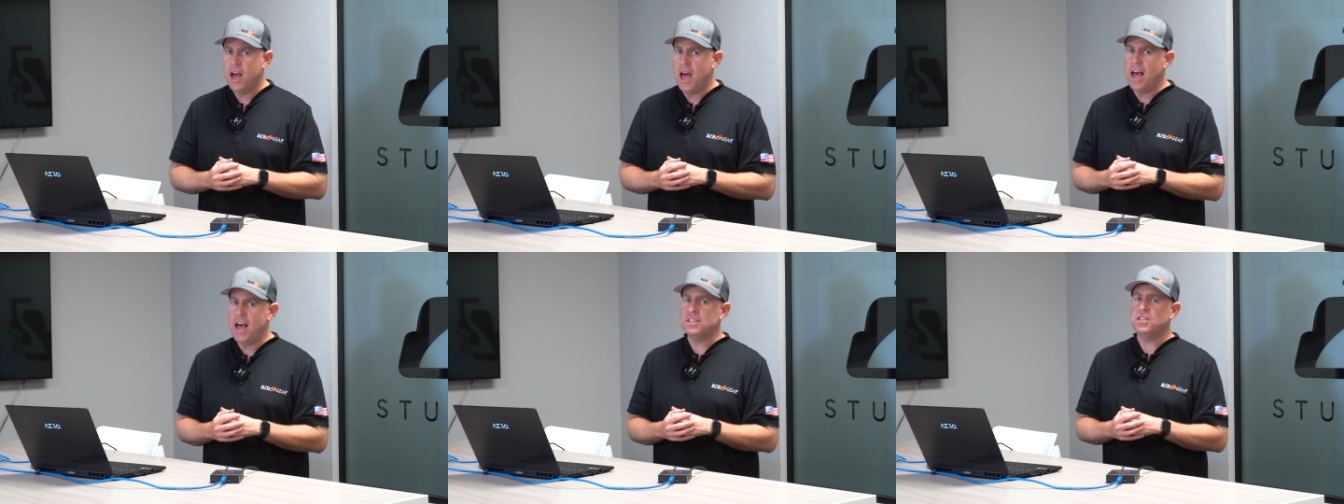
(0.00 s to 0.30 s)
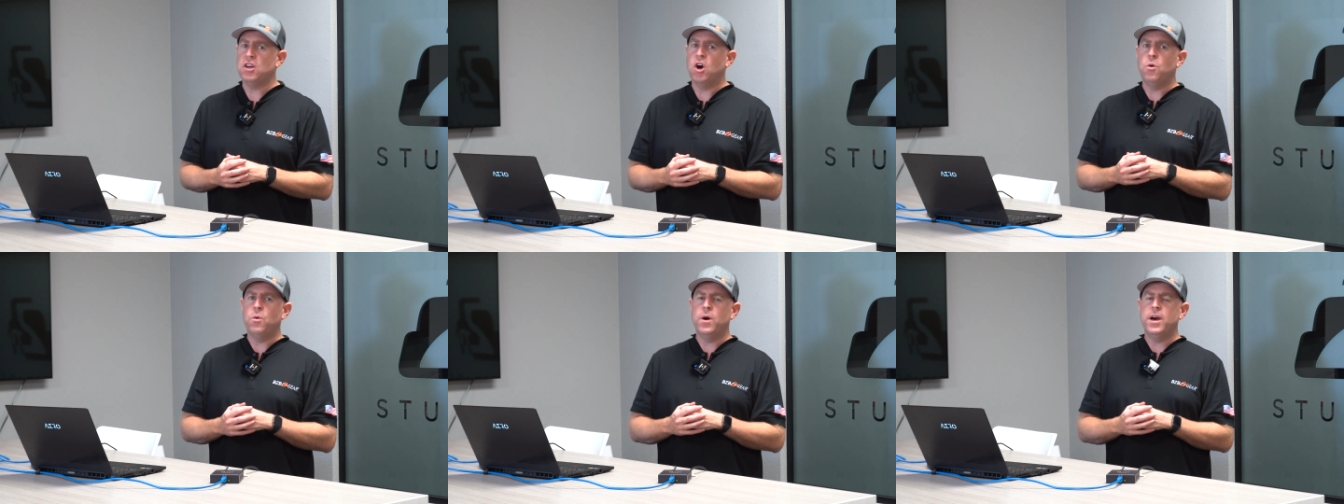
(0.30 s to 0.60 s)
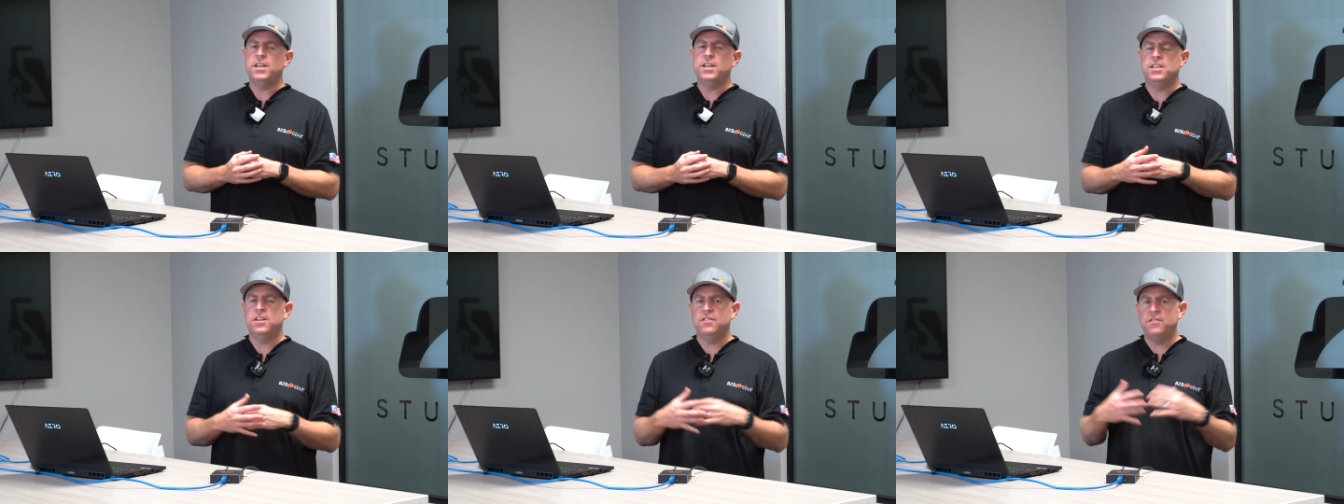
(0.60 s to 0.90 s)
As
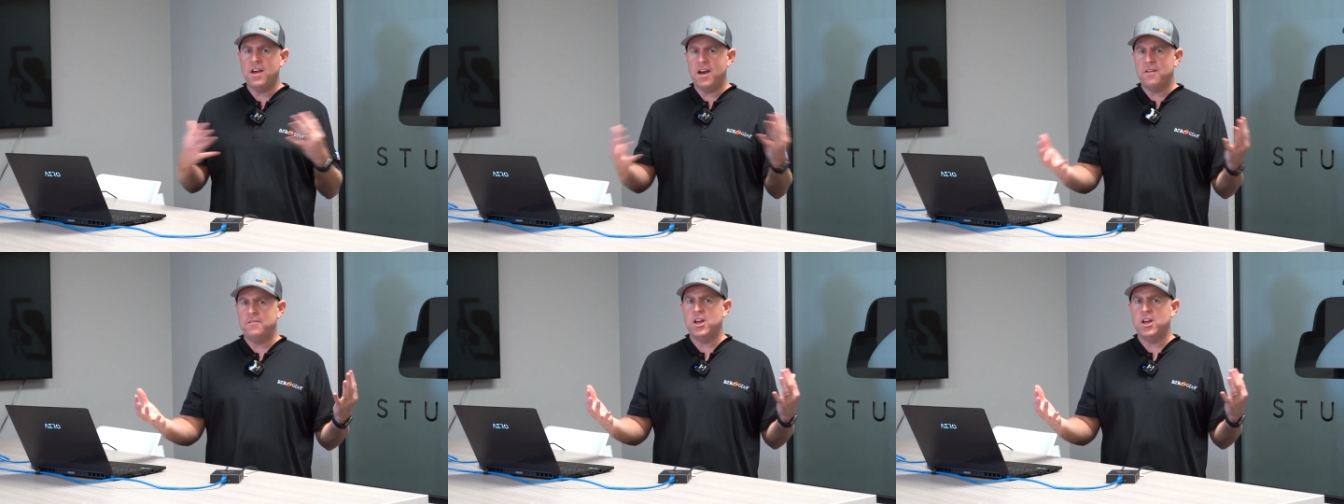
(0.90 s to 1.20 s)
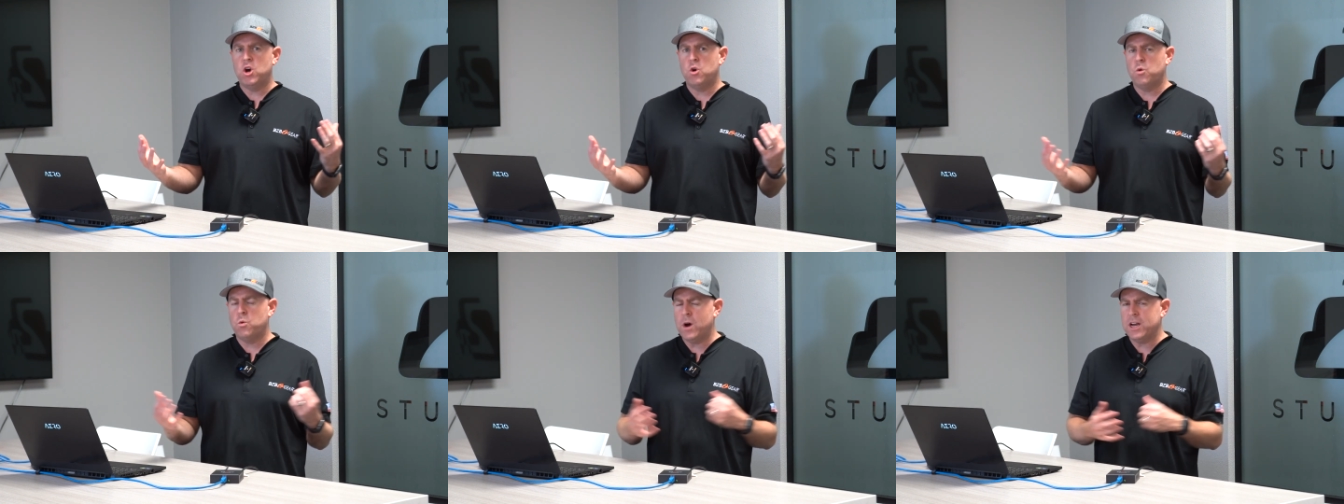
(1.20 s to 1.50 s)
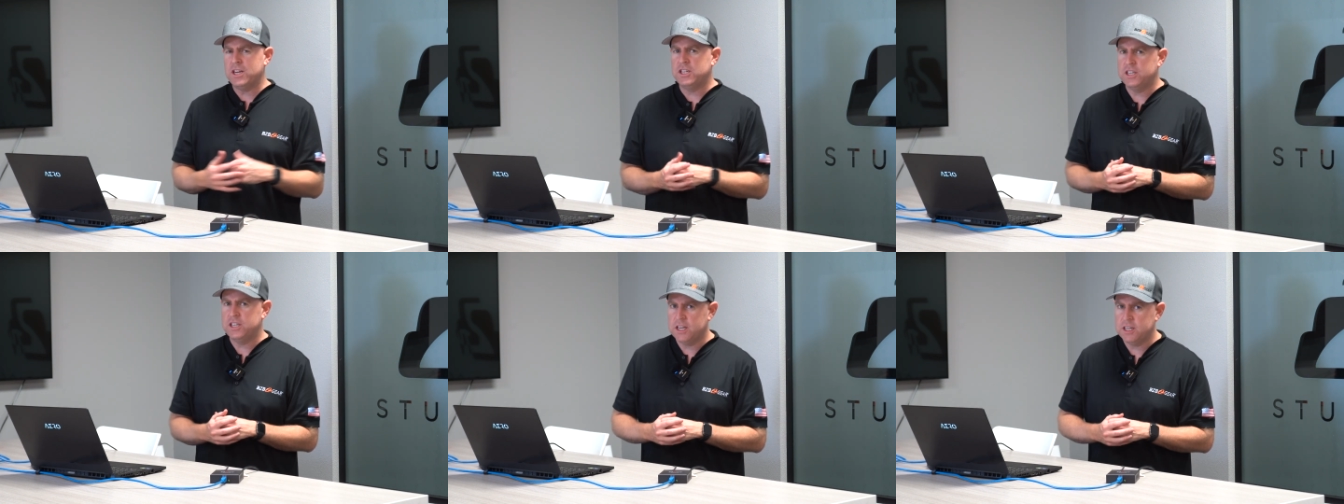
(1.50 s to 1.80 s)
always, if you have any
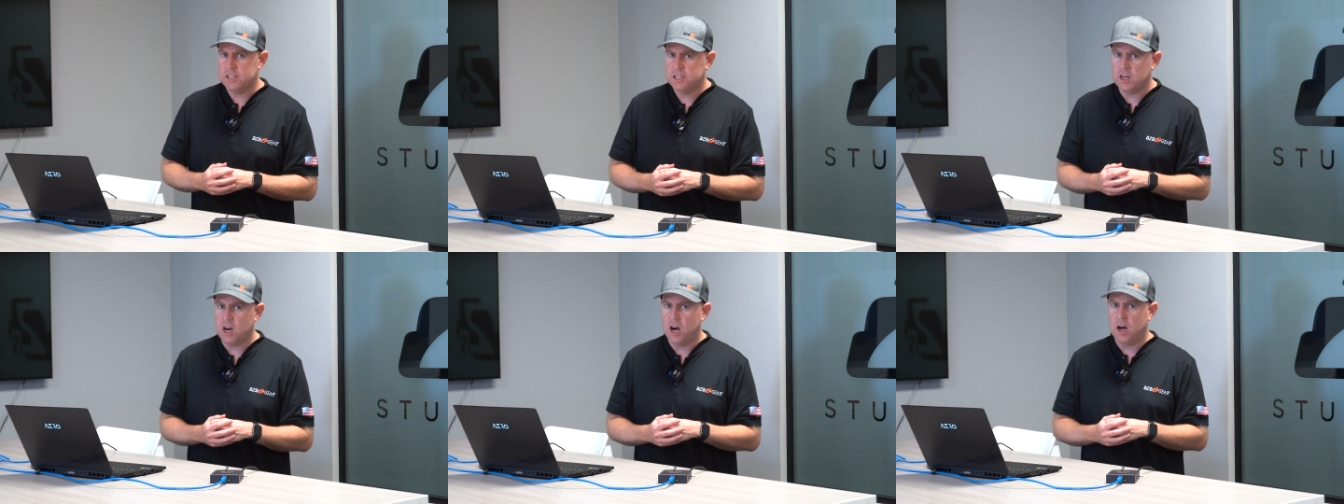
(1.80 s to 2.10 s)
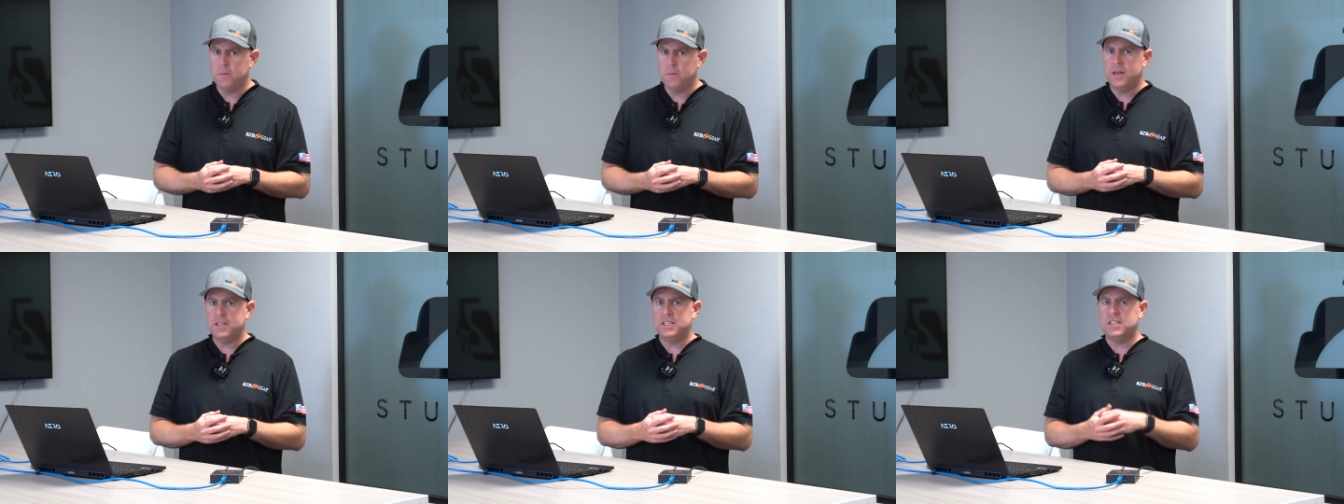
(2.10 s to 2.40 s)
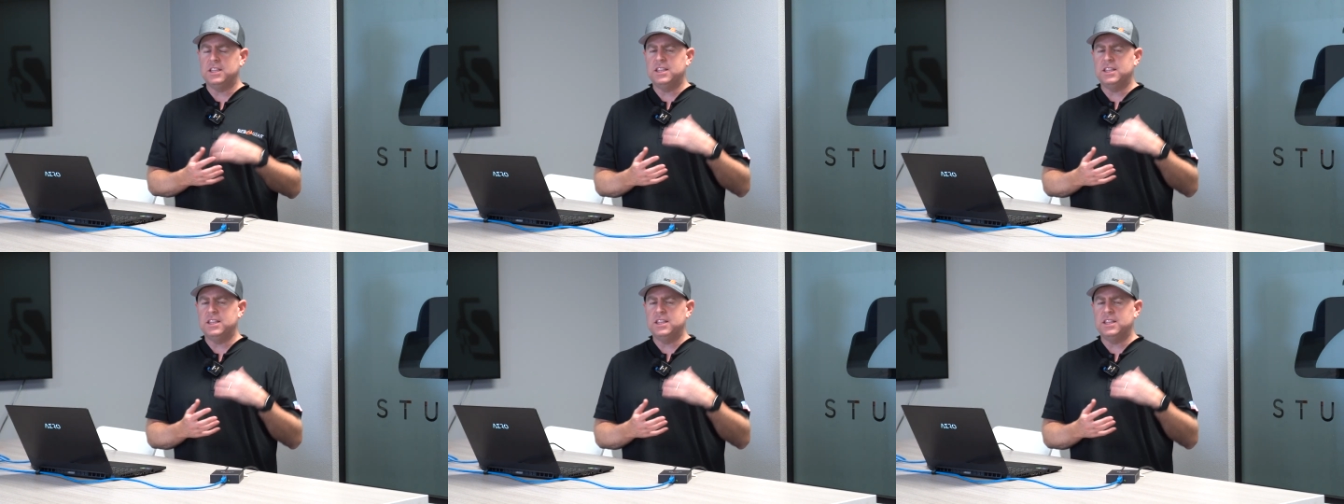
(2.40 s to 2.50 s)
questions, comments,